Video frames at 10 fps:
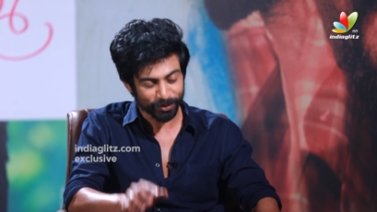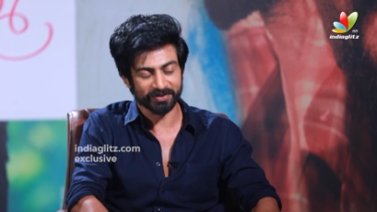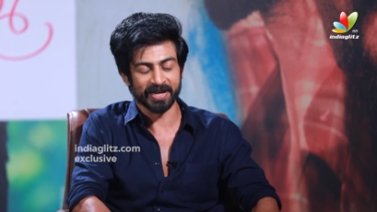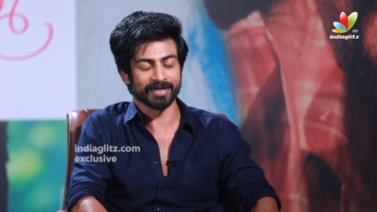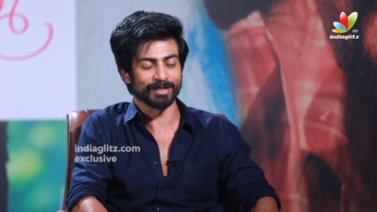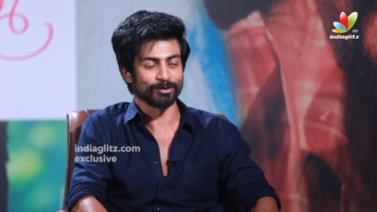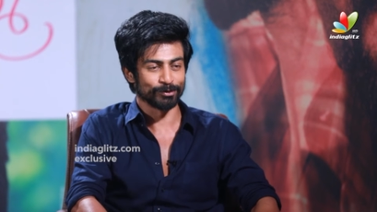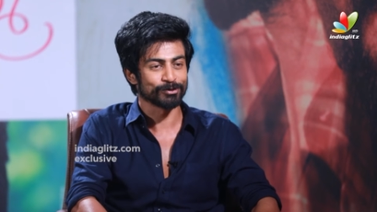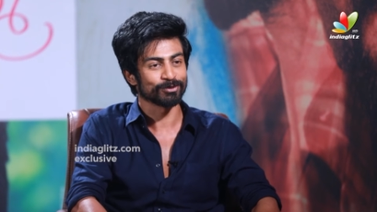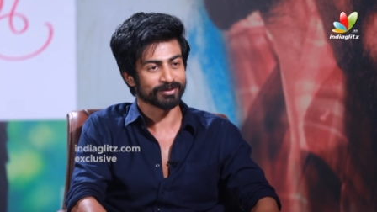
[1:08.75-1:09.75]
bit of acting
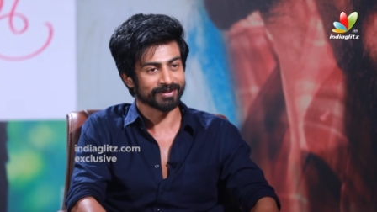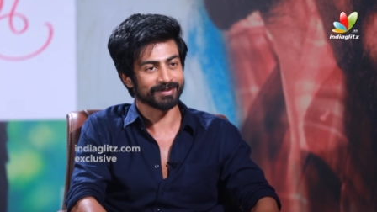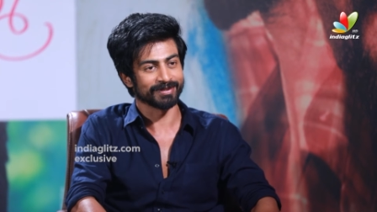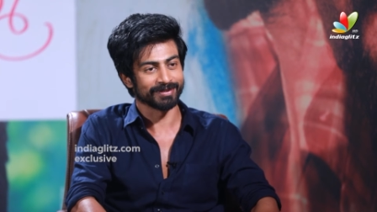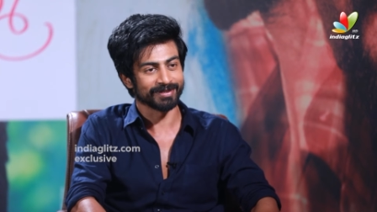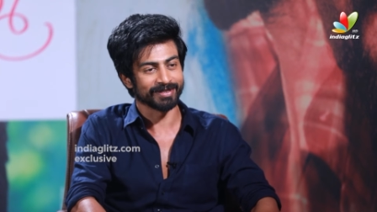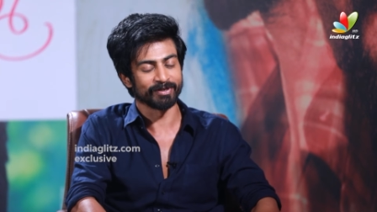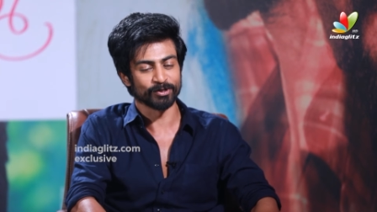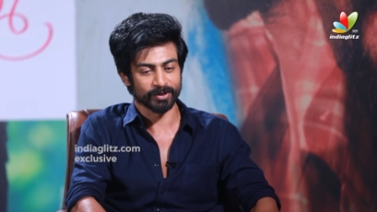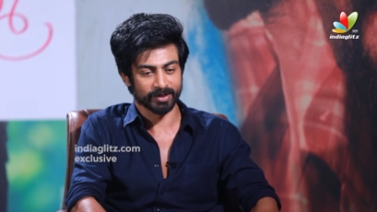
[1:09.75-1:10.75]
also,
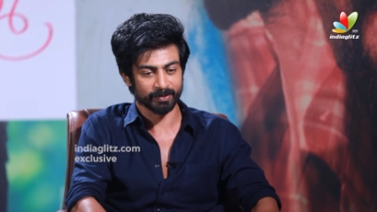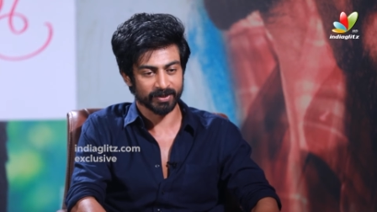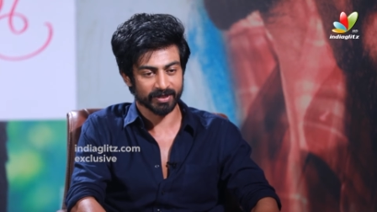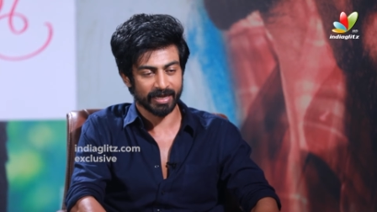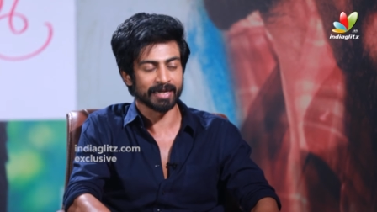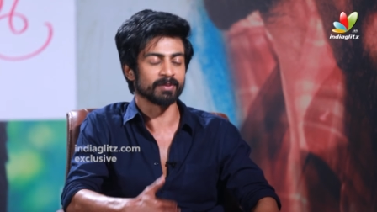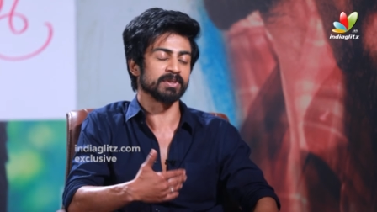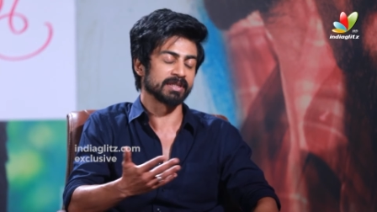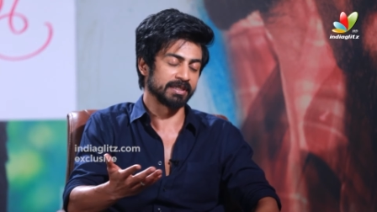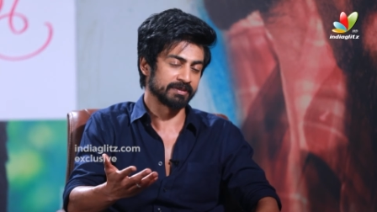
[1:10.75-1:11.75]
eventually. But I'll
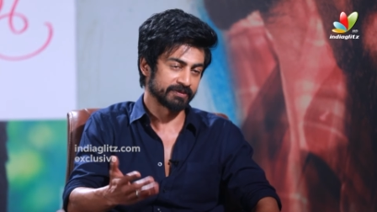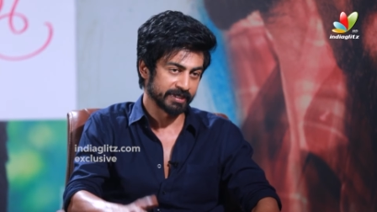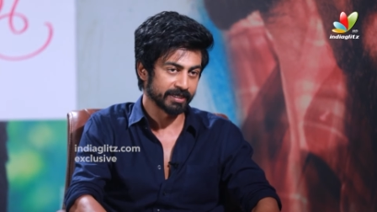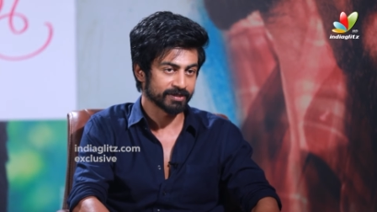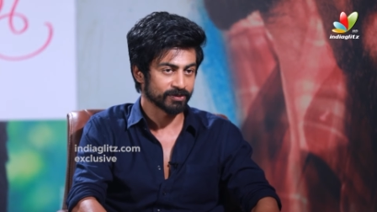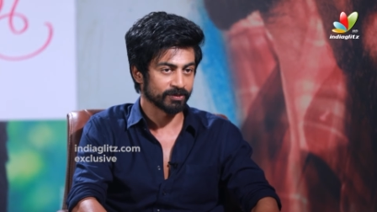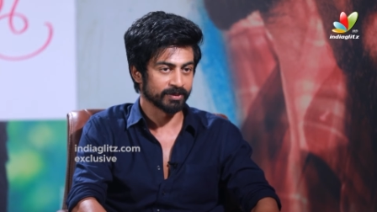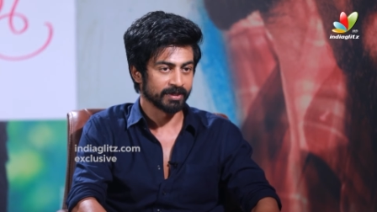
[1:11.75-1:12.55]
work hard for that. So